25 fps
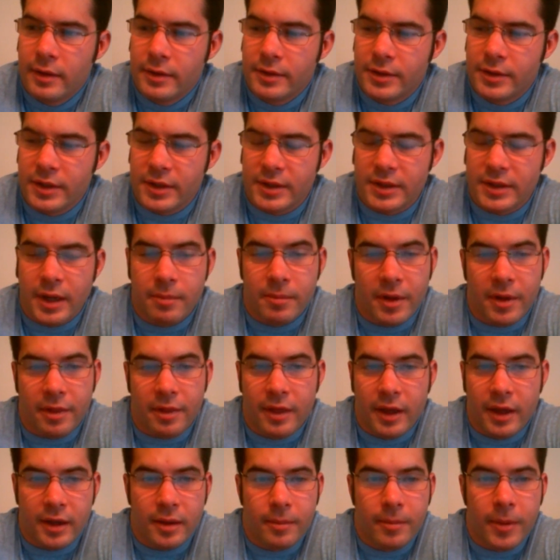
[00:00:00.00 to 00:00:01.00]
just something to
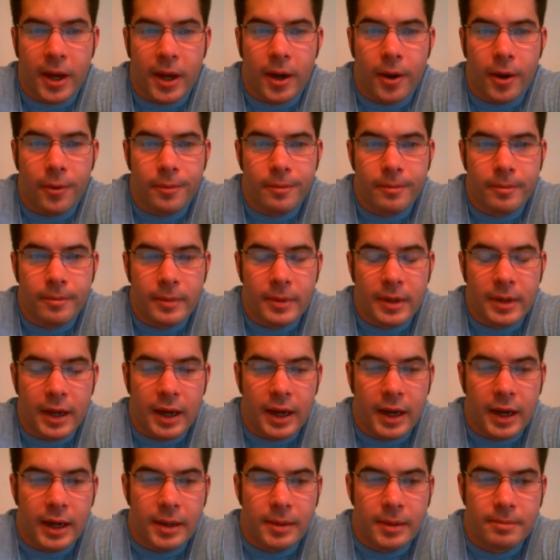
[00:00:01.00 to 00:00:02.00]
think about.
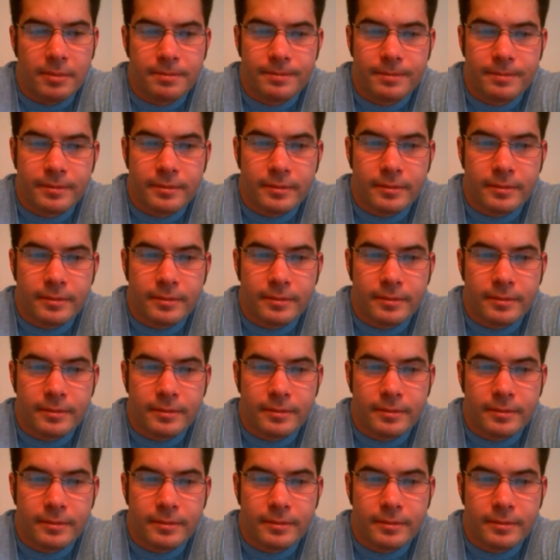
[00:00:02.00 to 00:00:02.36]
I'm